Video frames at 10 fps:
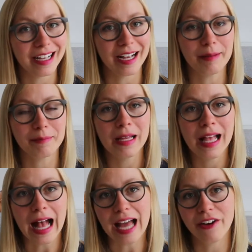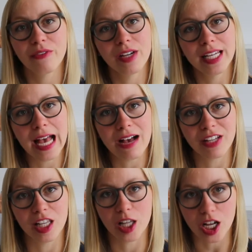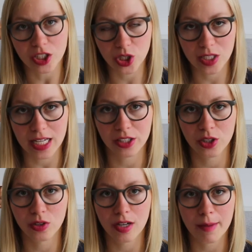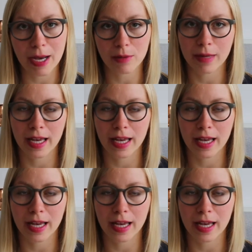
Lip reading: I don't really have a lot to tell you about